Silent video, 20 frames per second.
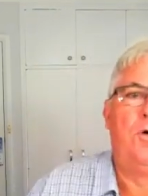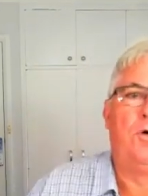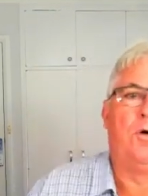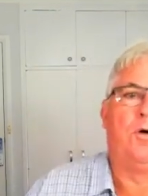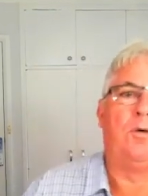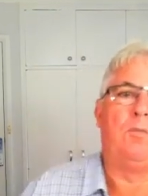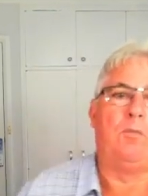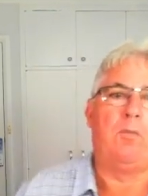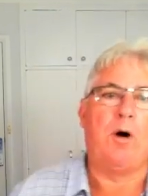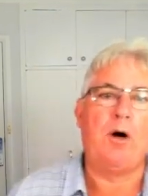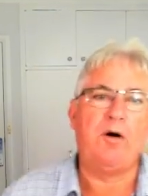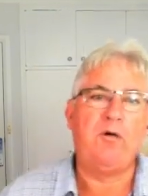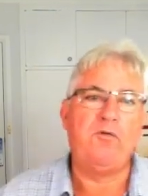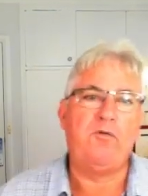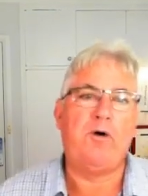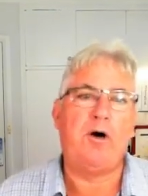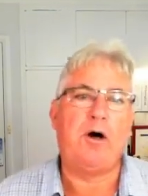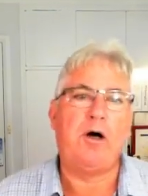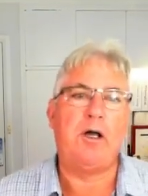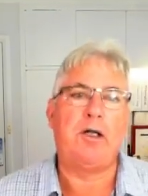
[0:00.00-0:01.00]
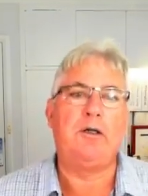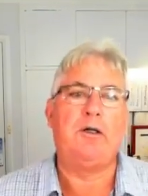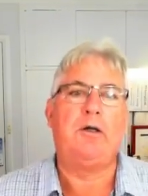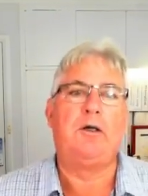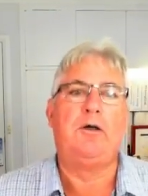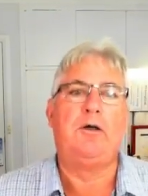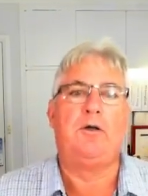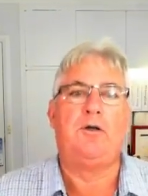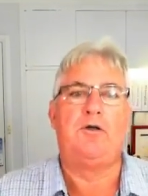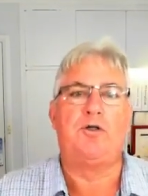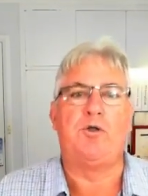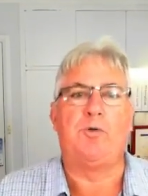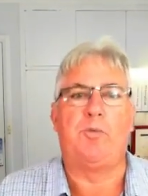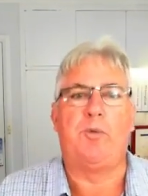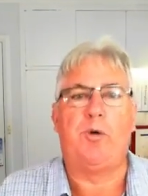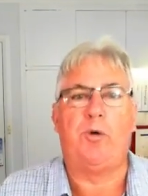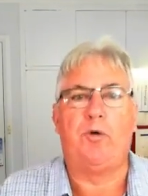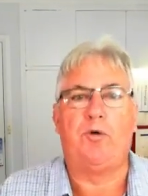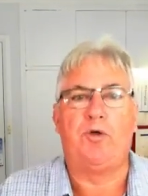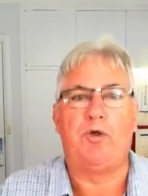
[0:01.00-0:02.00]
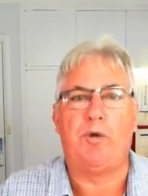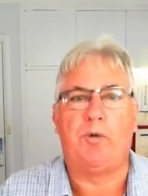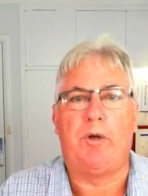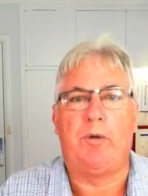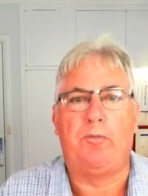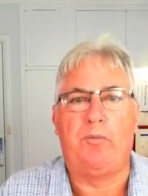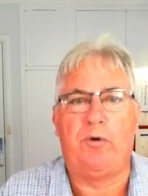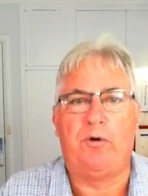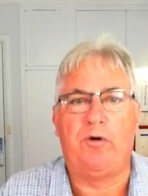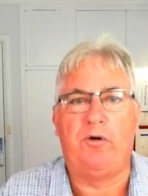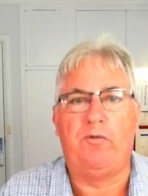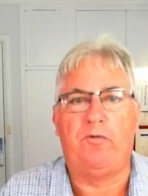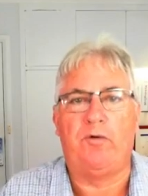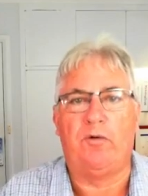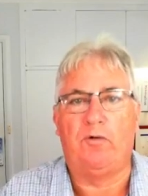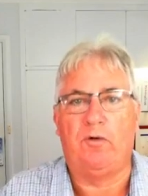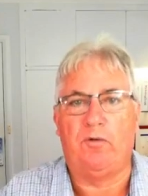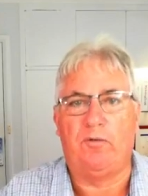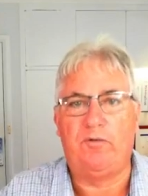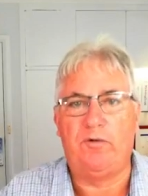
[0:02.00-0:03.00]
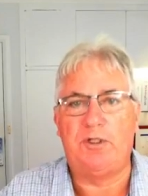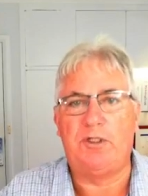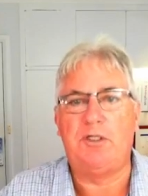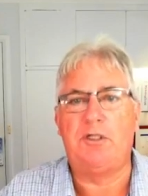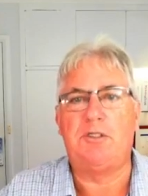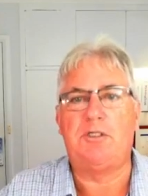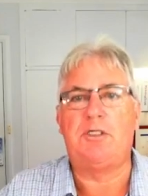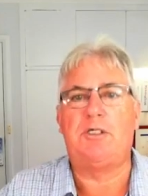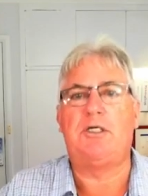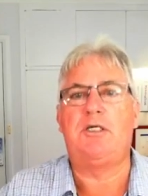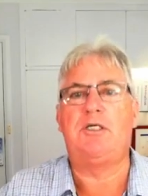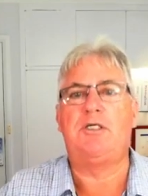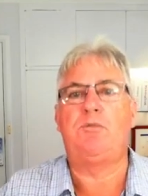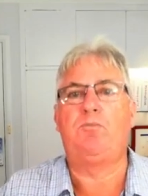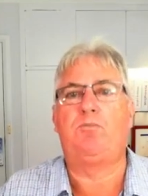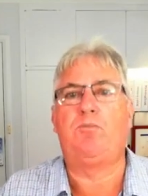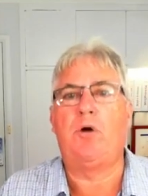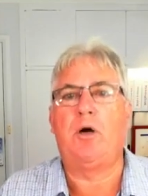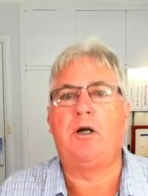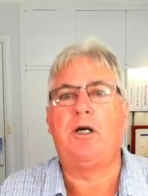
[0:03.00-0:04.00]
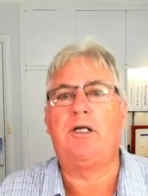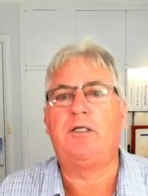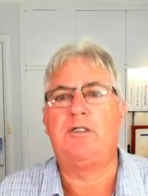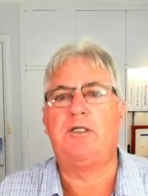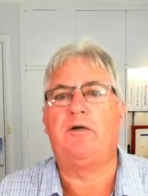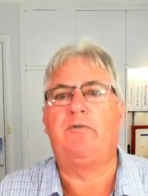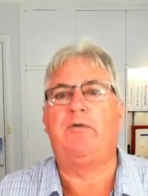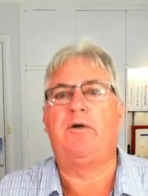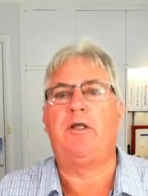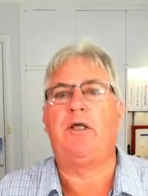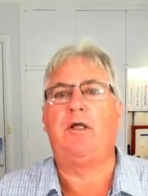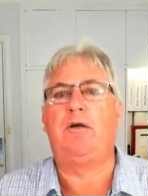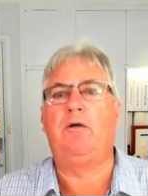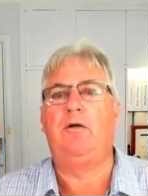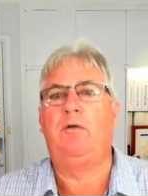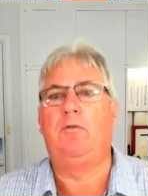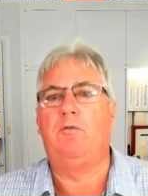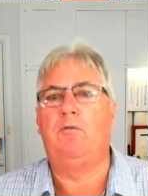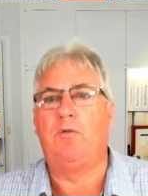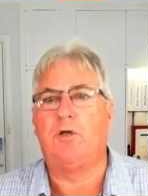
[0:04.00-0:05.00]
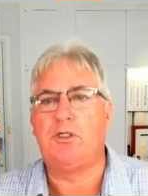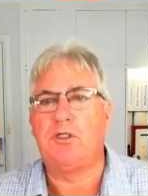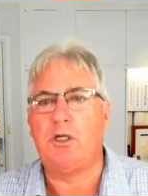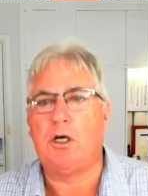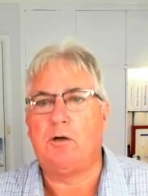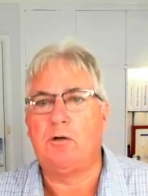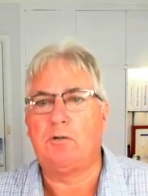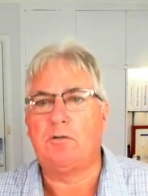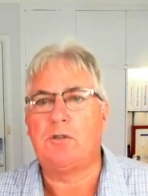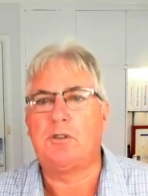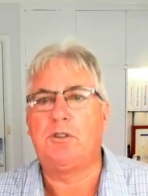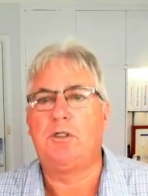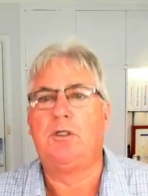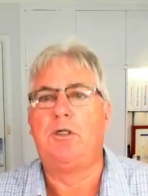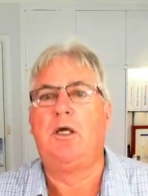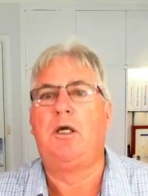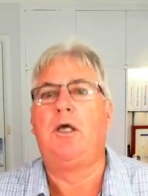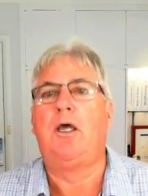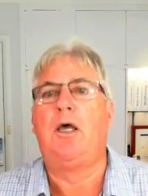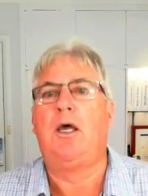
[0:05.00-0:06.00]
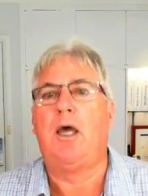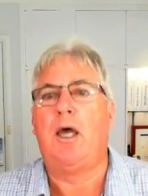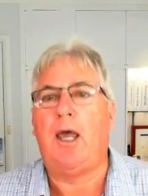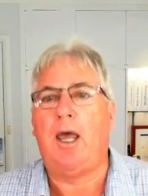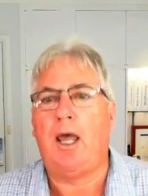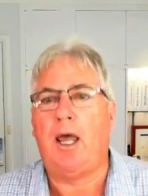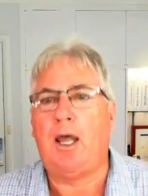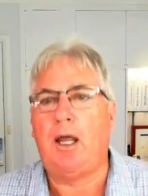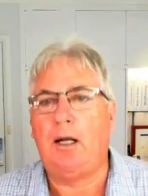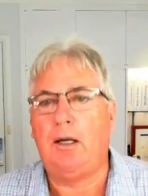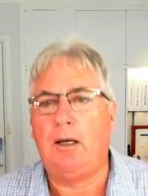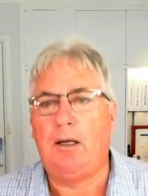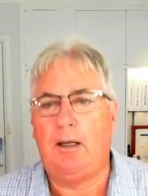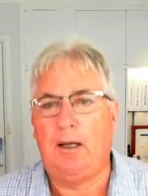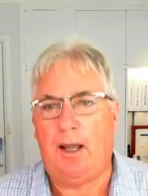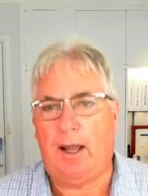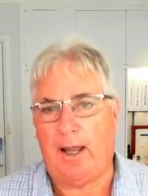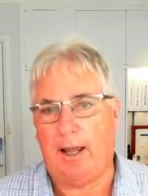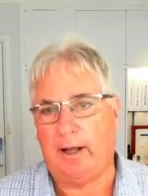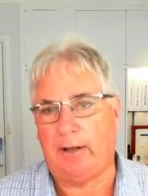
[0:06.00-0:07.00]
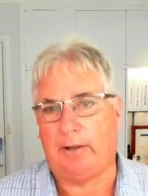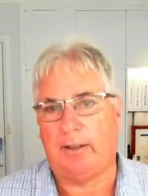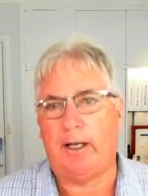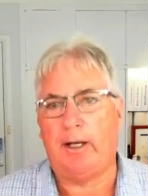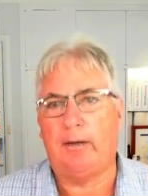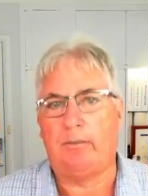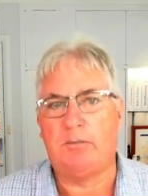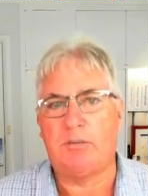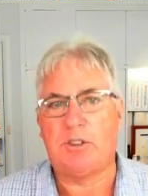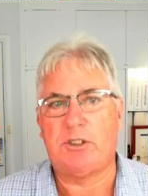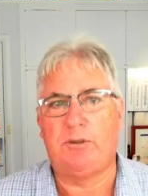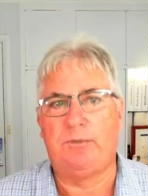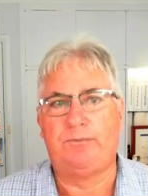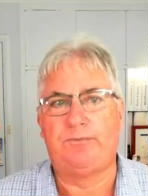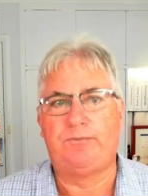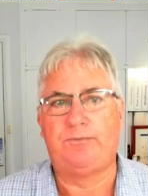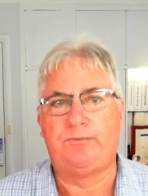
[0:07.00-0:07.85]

or modified to, to improve your efficiencies, productivity, results, and outcomes.